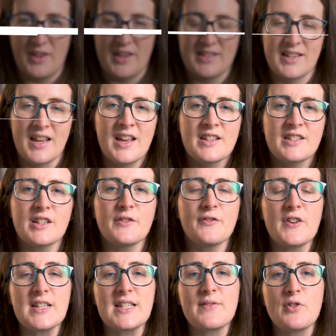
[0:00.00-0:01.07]
this? So
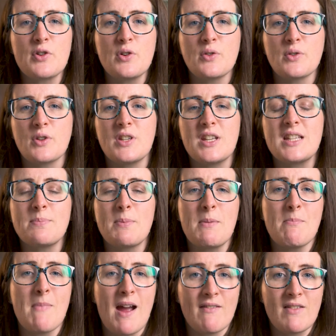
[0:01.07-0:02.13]
first of all, you need to
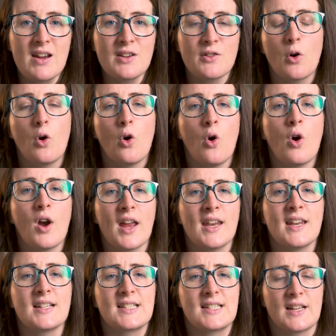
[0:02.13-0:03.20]
be married or
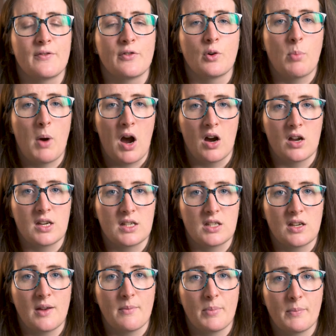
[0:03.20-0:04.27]
in a civil
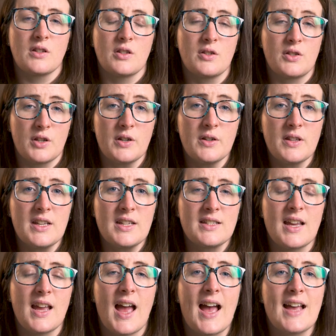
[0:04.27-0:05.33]
partnership. To do this,
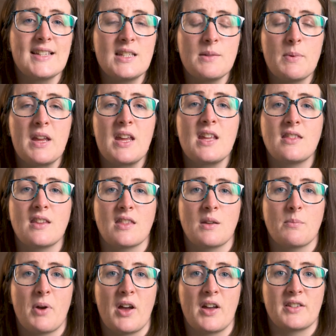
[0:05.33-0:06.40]
it has to be that
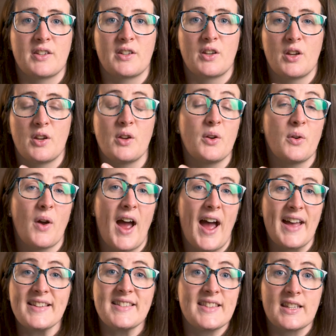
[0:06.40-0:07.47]
the person who
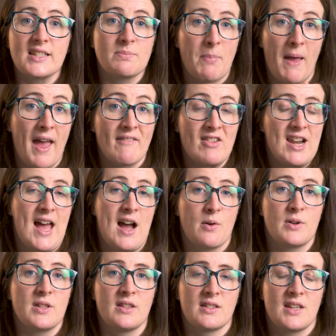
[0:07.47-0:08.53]
has the spare
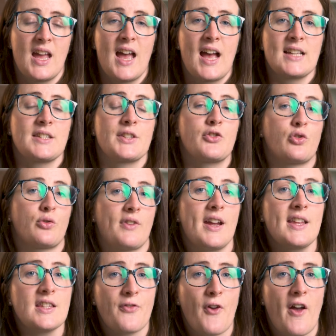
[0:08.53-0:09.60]
allowance has to
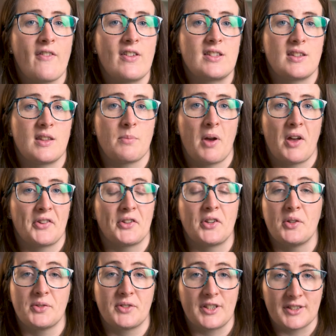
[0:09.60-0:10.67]
transfer it to the person
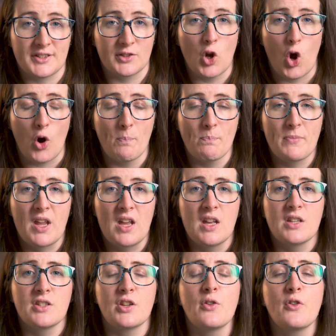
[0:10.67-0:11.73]
who does not.
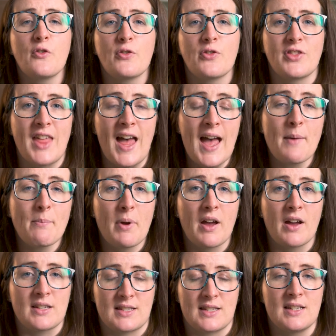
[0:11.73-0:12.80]
So that
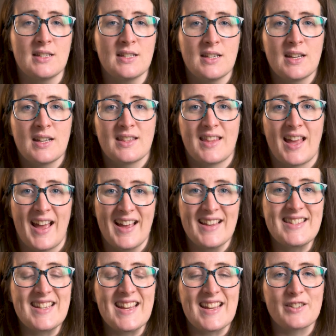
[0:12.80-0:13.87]
person that
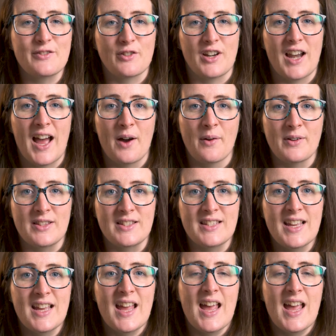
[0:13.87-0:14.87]
has the extra allowance